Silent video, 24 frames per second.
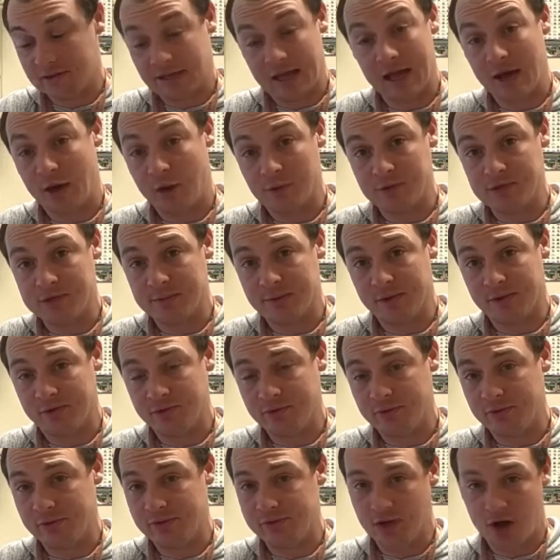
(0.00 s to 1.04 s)
loud smell
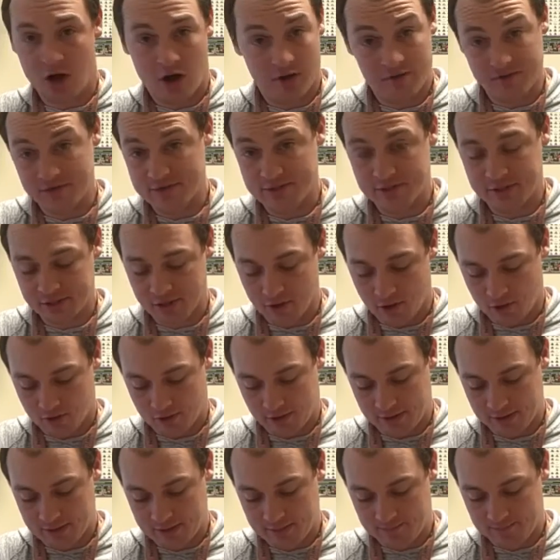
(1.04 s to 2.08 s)
to it, obviously
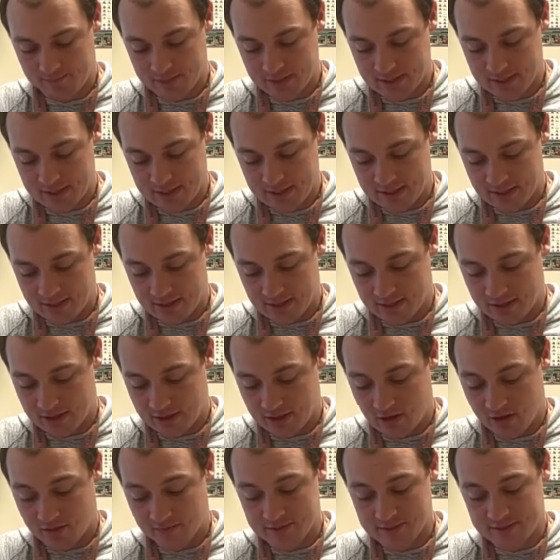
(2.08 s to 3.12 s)
garlic.
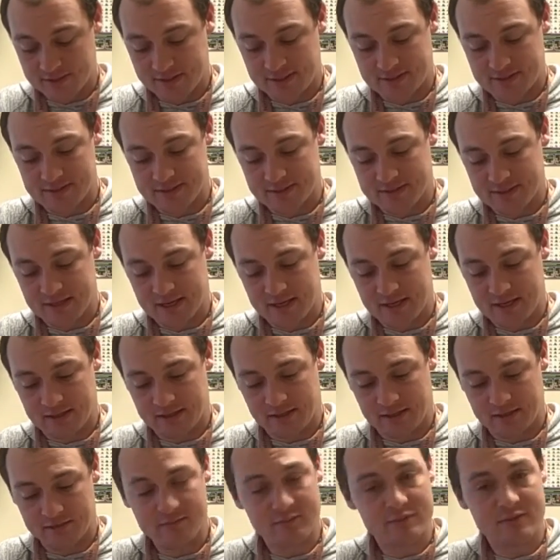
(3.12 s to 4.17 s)
Obviously, this is a
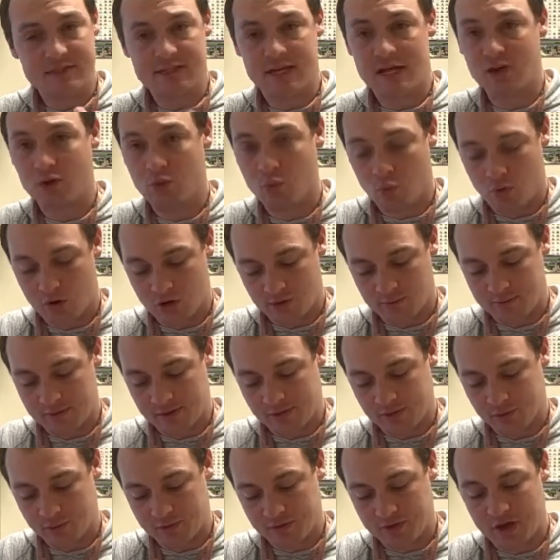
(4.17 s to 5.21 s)
standard
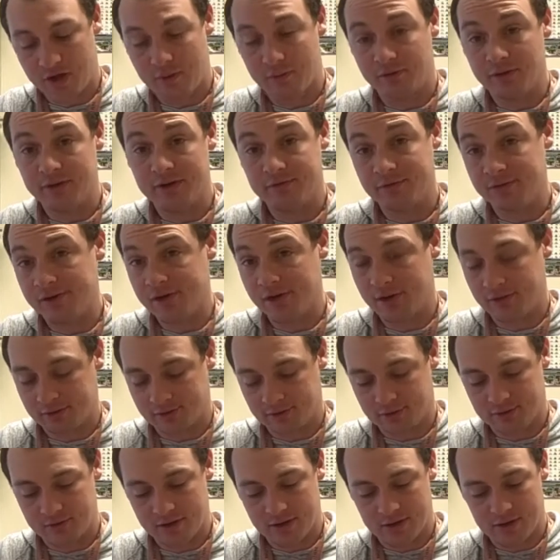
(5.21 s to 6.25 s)
watermelon with a couple of different
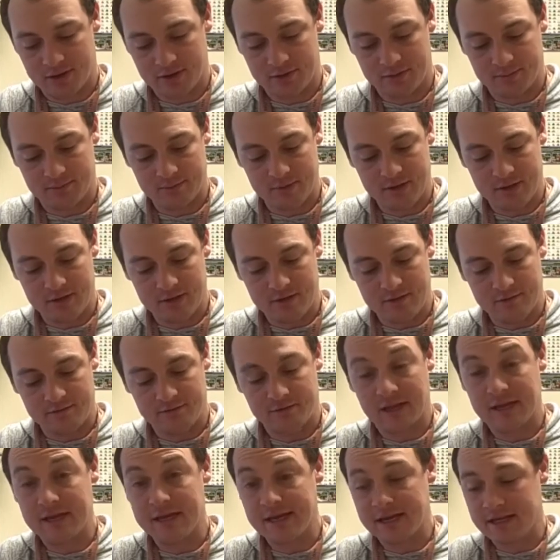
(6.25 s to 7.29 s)
color
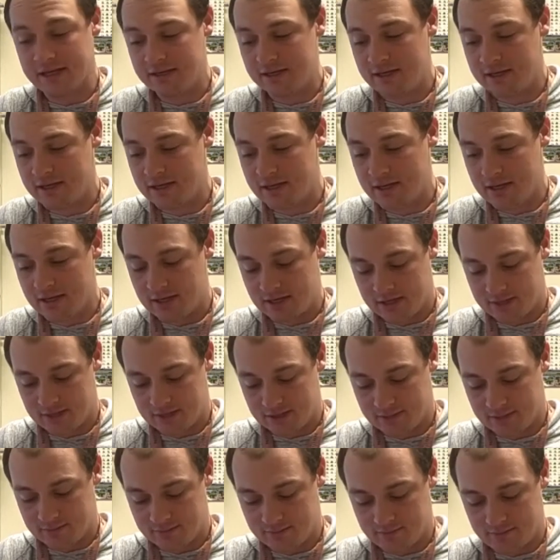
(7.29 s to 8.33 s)
flake in it.
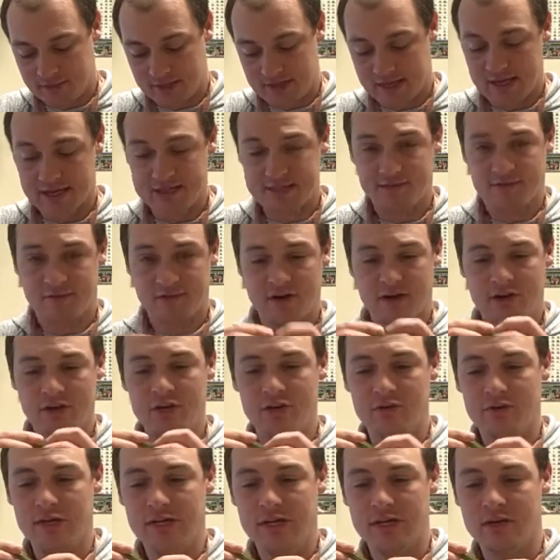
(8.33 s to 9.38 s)
It has a very
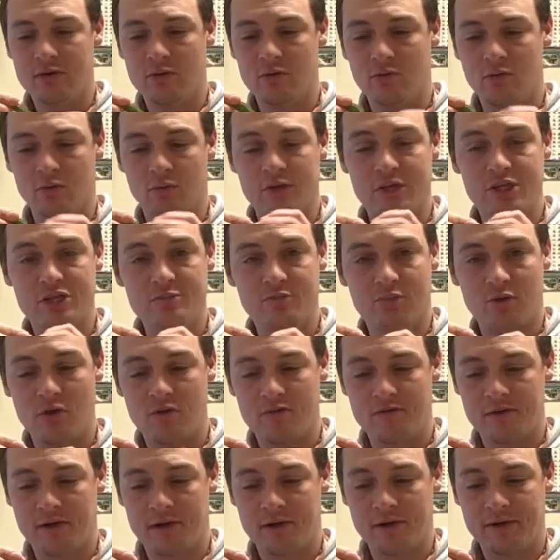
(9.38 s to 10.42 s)
unique ridge
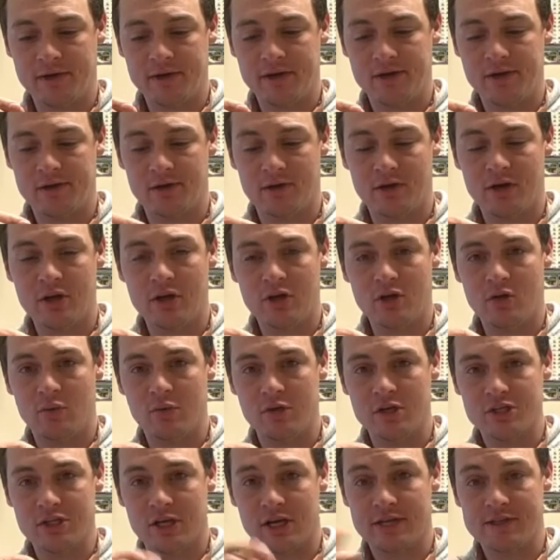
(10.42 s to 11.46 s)
profile here,
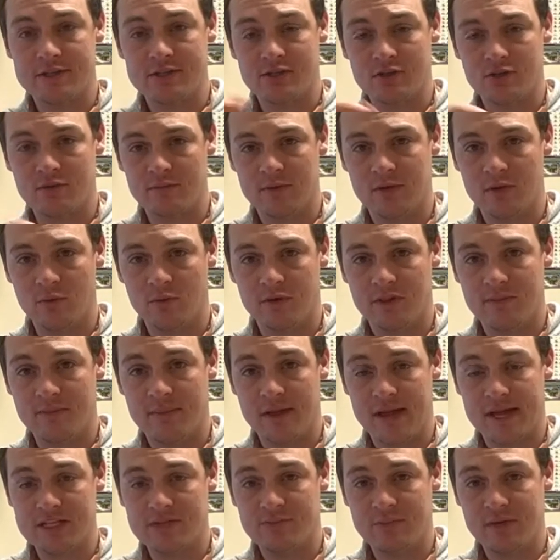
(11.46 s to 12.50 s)
which I assume that when the
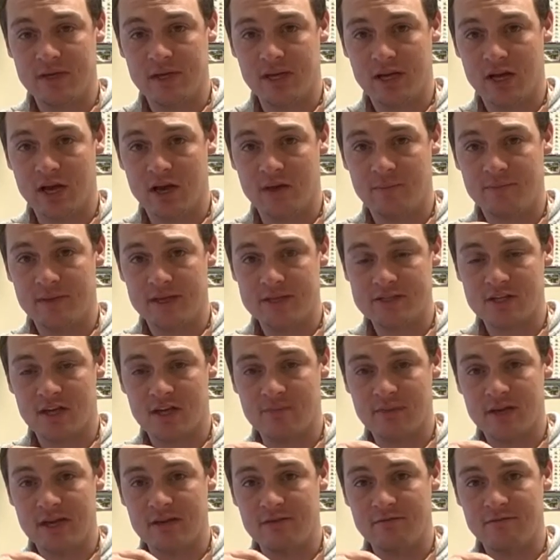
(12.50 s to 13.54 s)
bass pick it up, that's
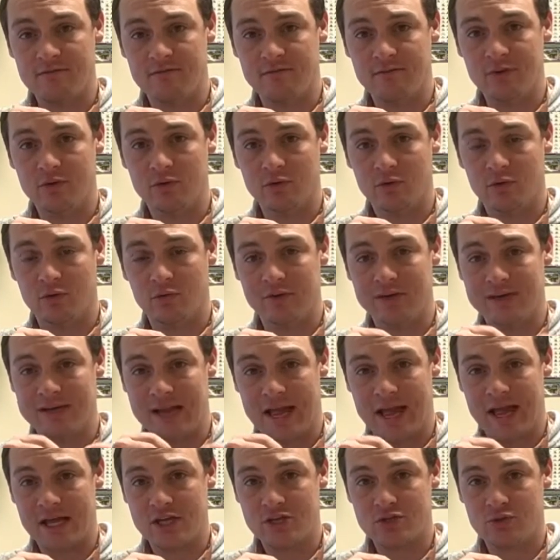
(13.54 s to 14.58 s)
going to make it feel
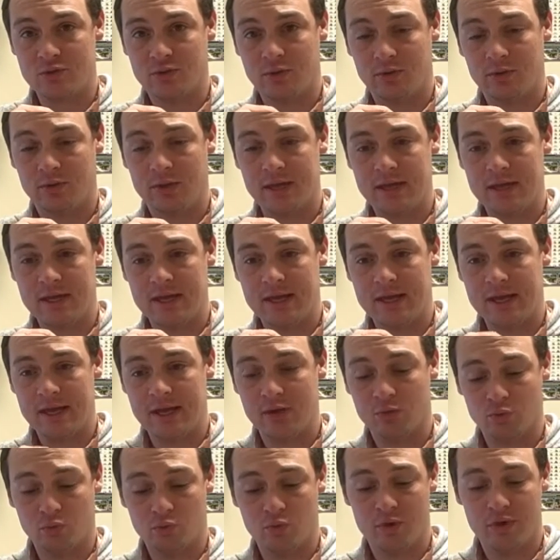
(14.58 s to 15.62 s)
natural
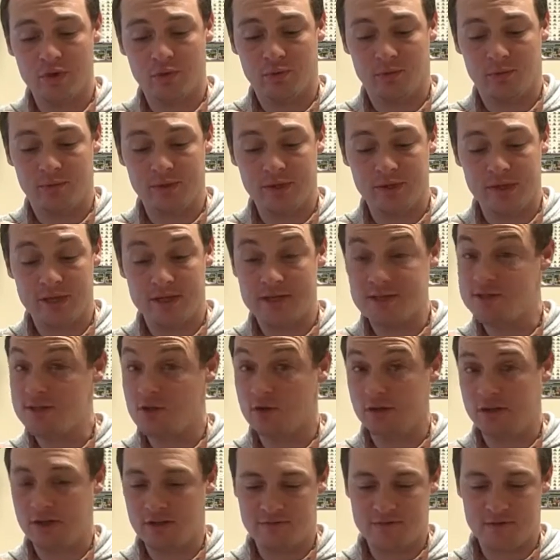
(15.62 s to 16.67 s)
and real. It
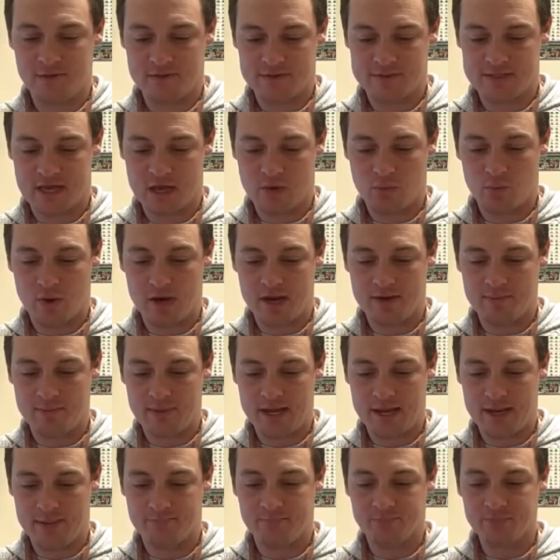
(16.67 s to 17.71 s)
certainly feels that way to
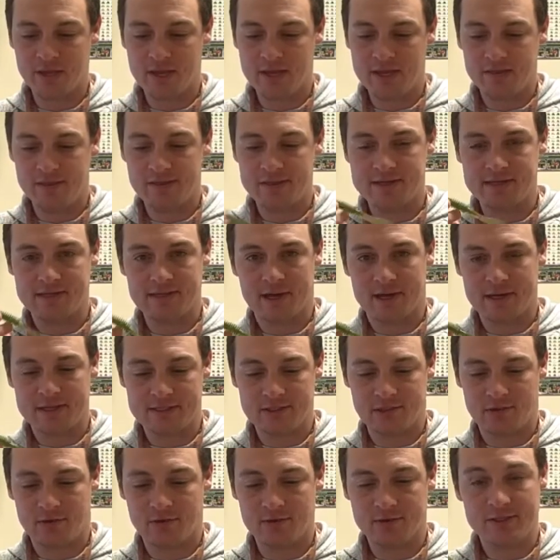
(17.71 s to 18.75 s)
me. This
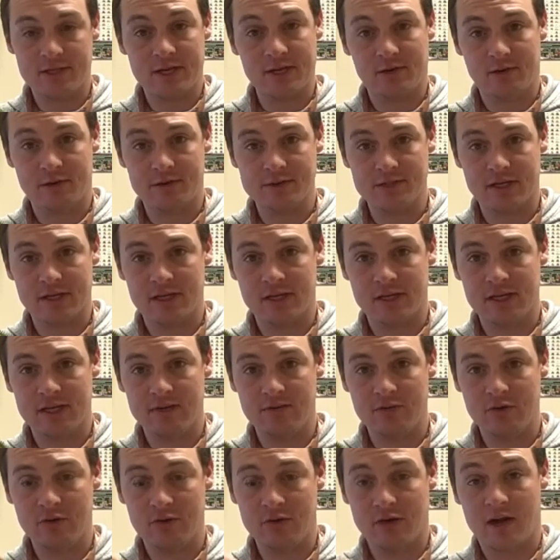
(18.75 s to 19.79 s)
nice long tail is going to
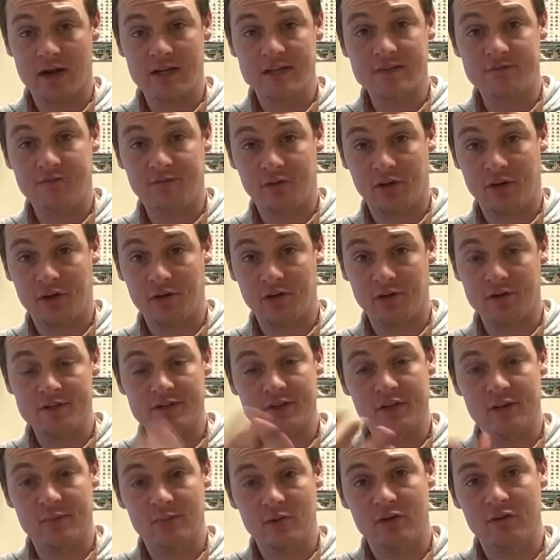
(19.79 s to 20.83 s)
give you a nice flutter. It's
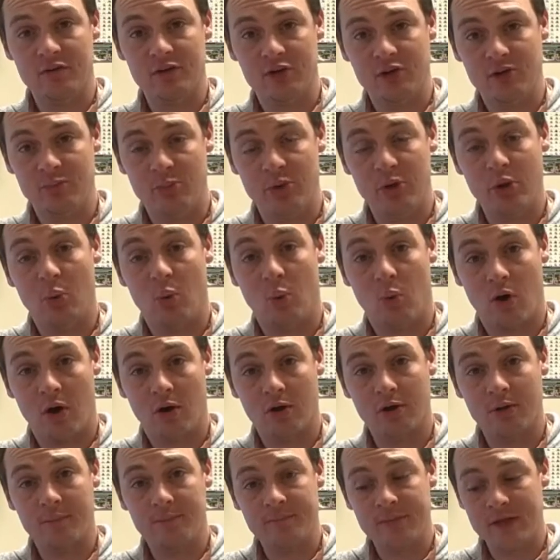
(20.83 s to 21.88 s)
going to move a good bit of
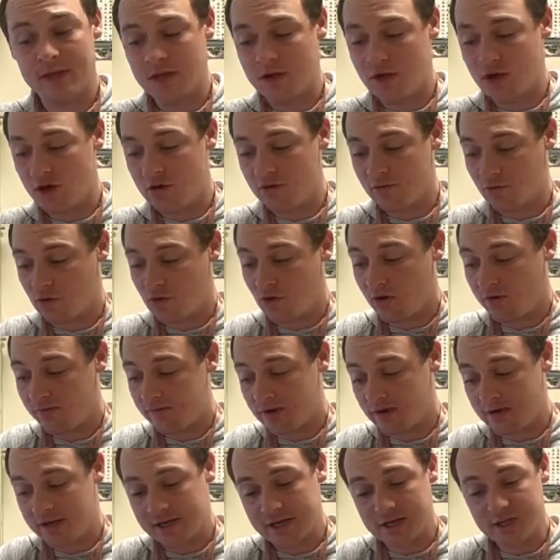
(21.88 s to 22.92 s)
water. Overall,
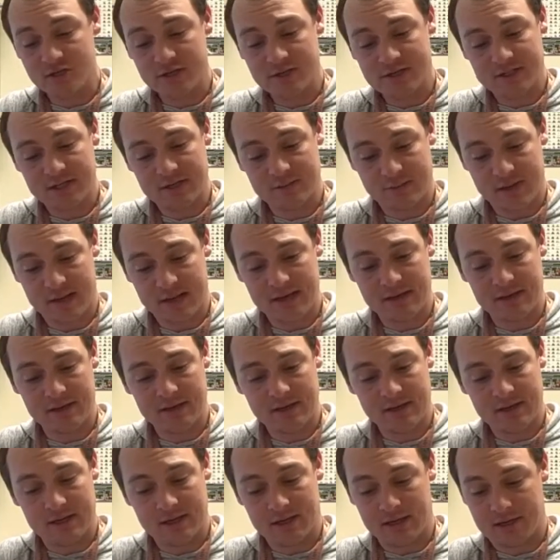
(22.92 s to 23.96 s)
very interesting bait.
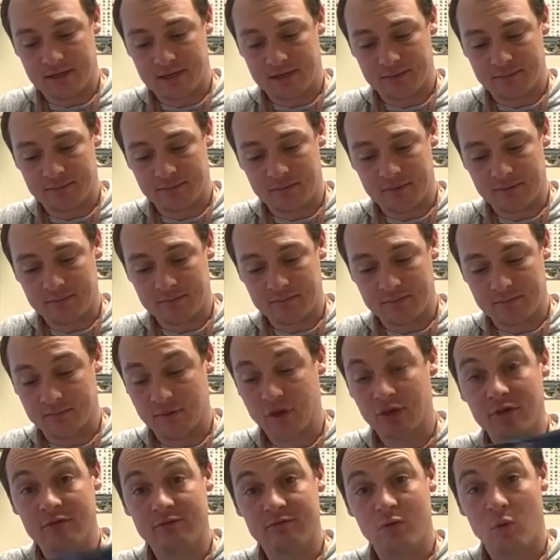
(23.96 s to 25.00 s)

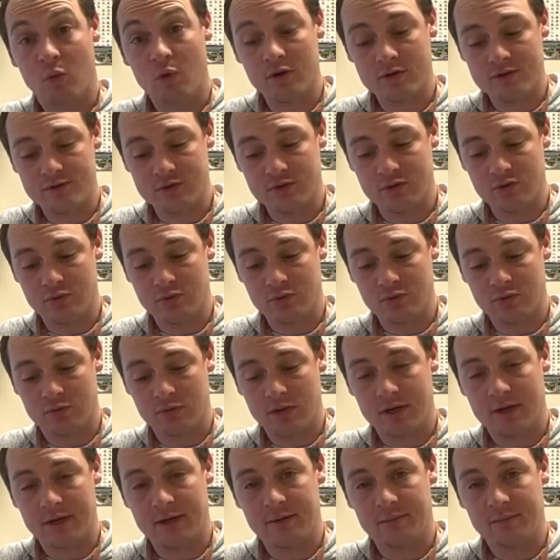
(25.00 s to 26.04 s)
Looking forward to
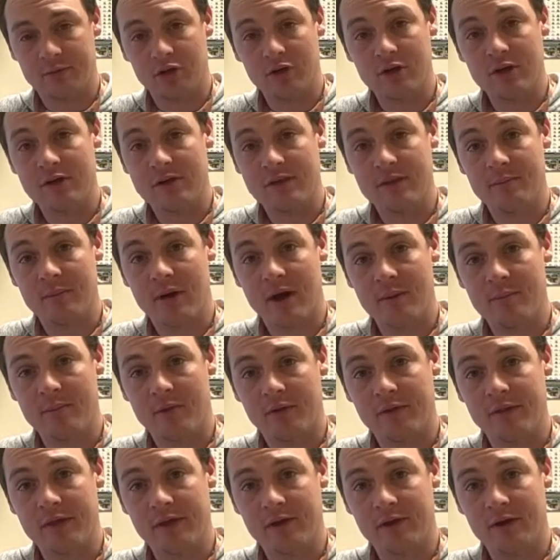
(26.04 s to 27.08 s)
looking them up
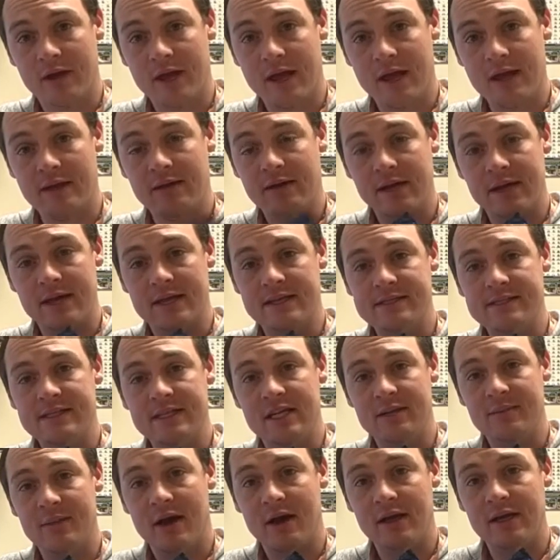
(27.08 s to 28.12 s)
on the internet and
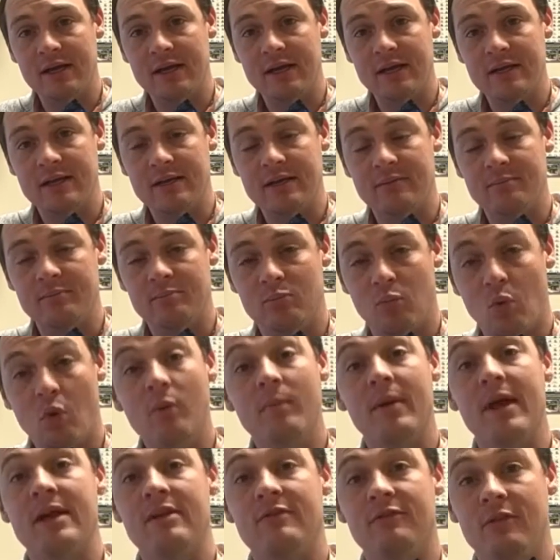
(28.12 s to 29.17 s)
seeing about getting more
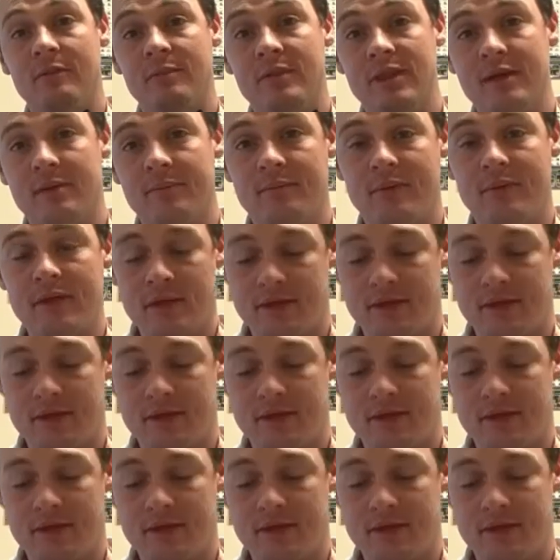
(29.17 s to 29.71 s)
bait from them.